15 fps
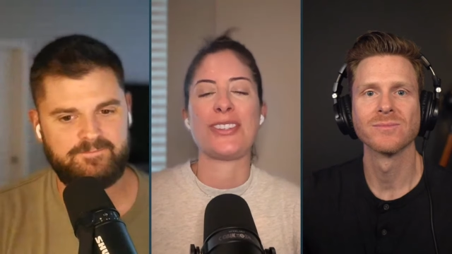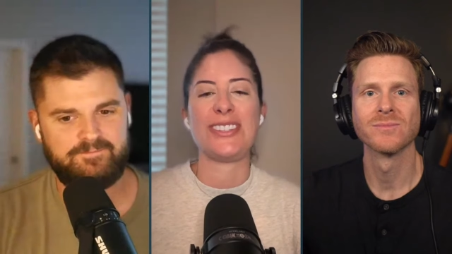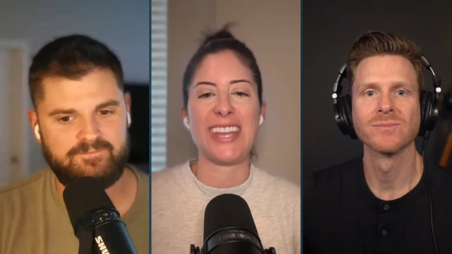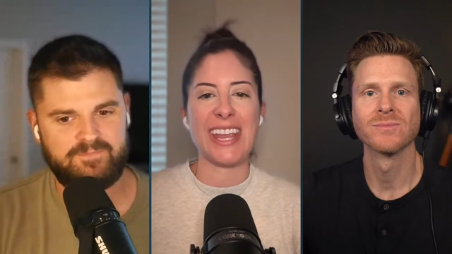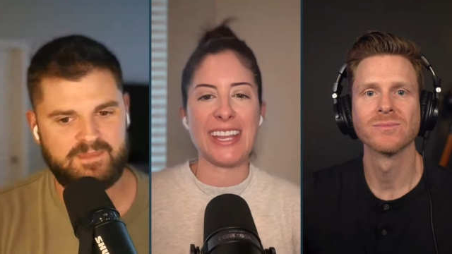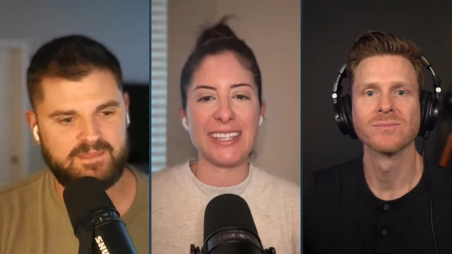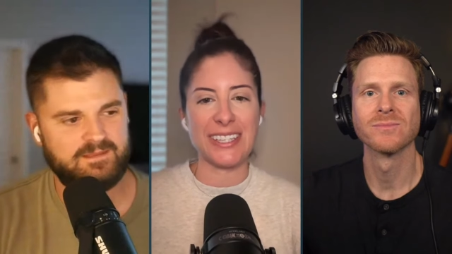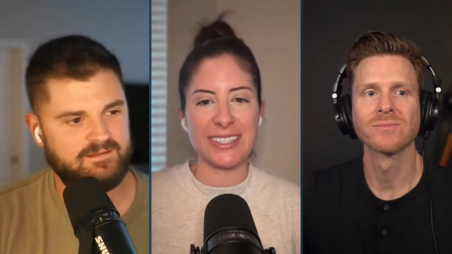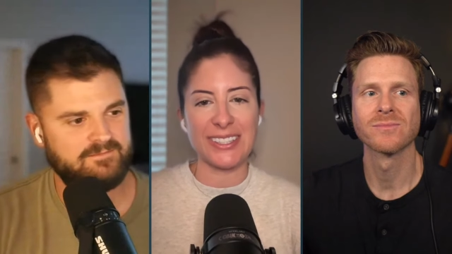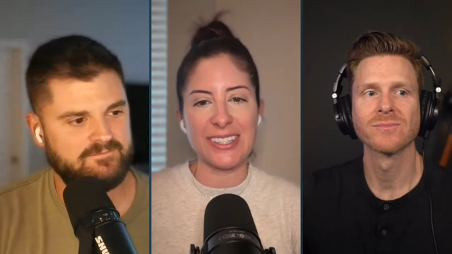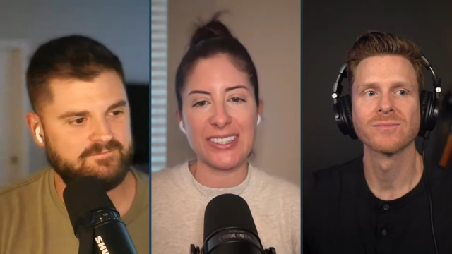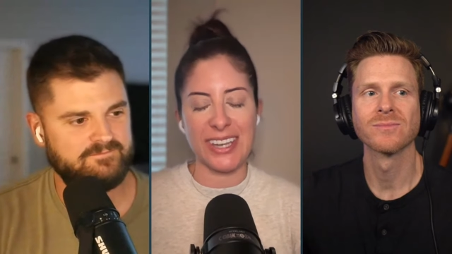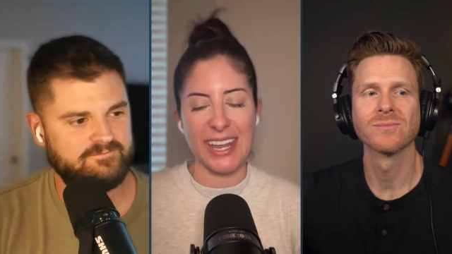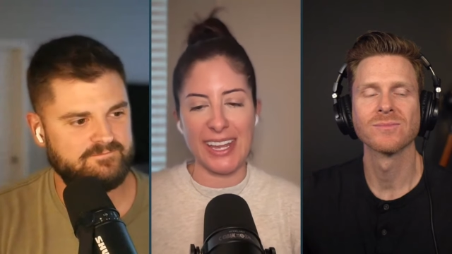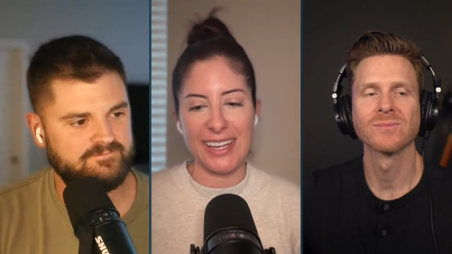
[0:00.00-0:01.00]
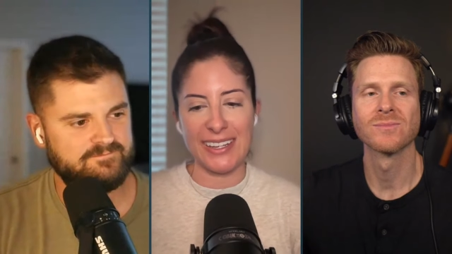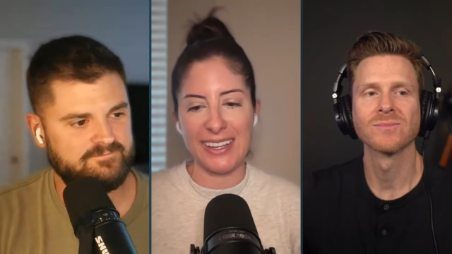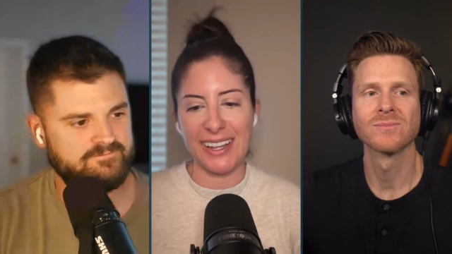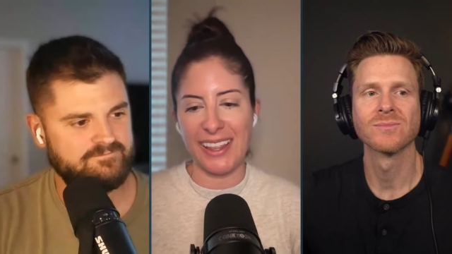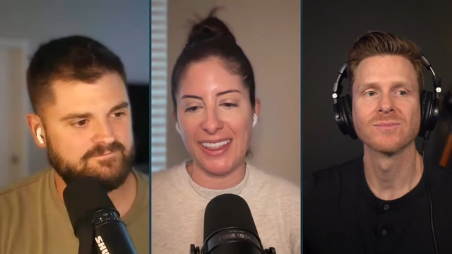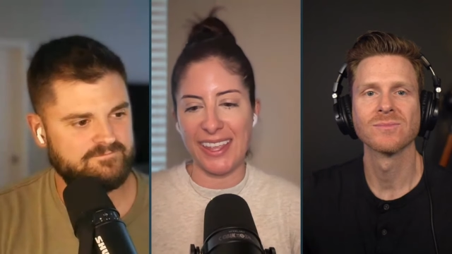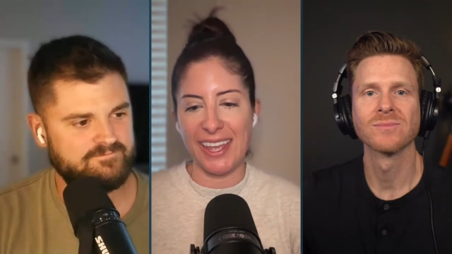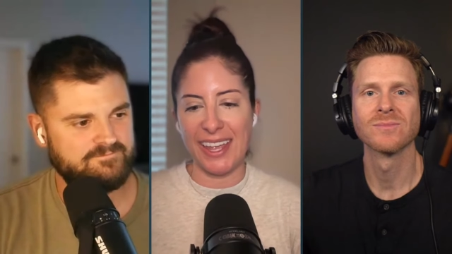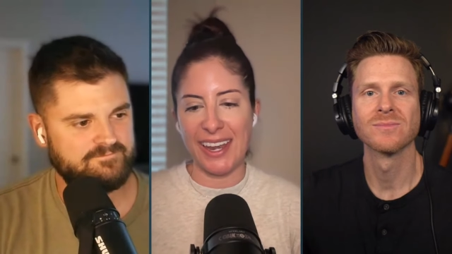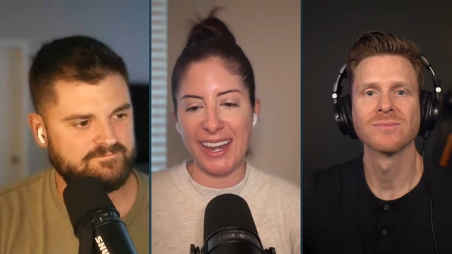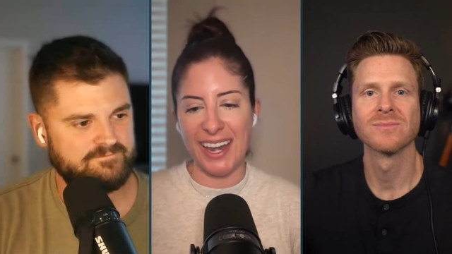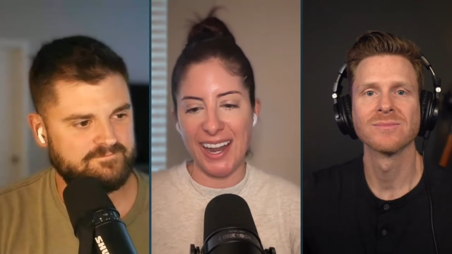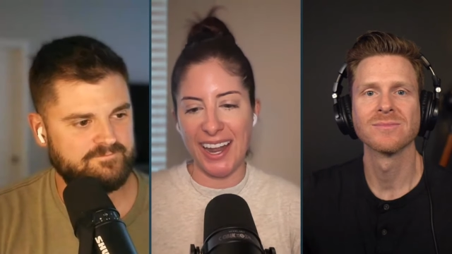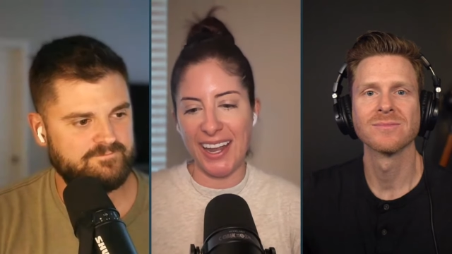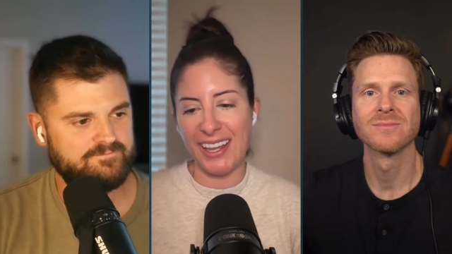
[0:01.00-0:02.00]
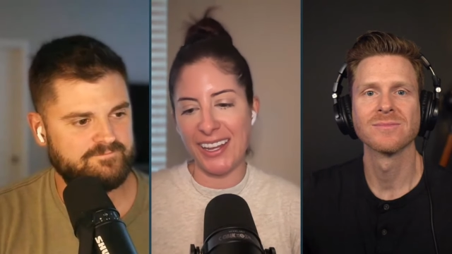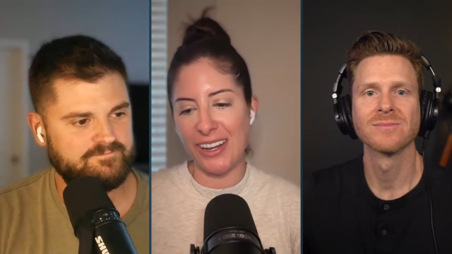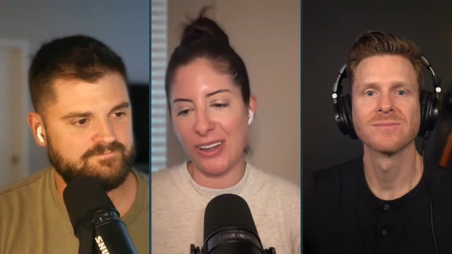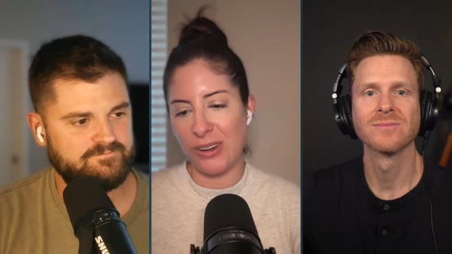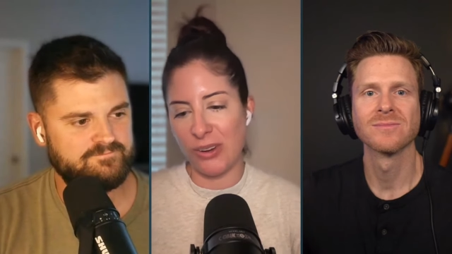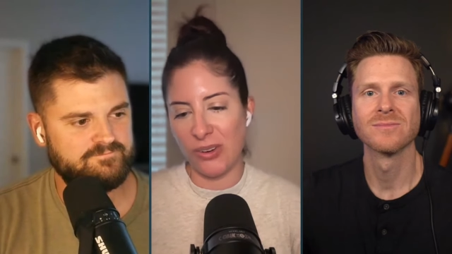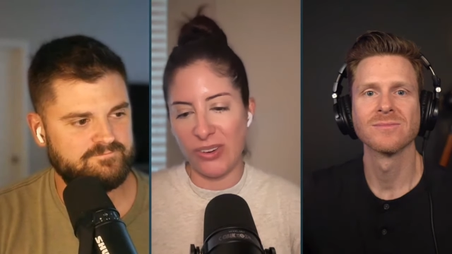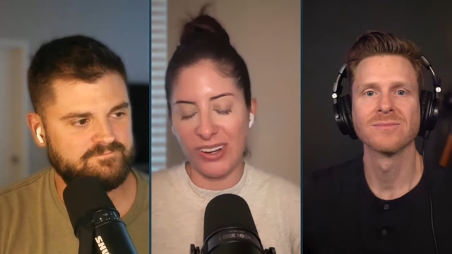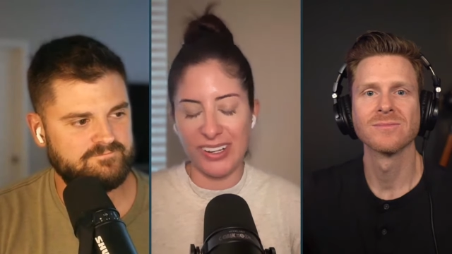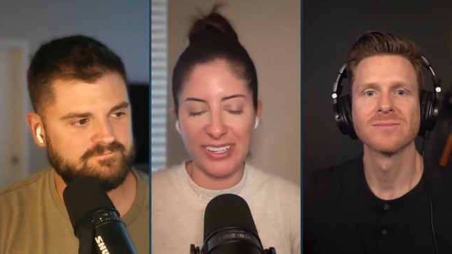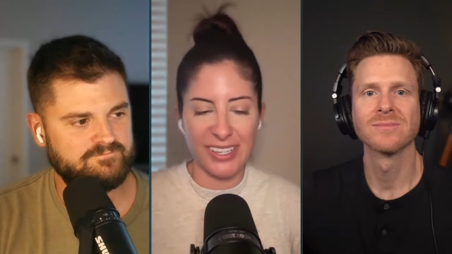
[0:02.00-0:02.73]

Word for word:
Speaker 1: state to state, then, you know,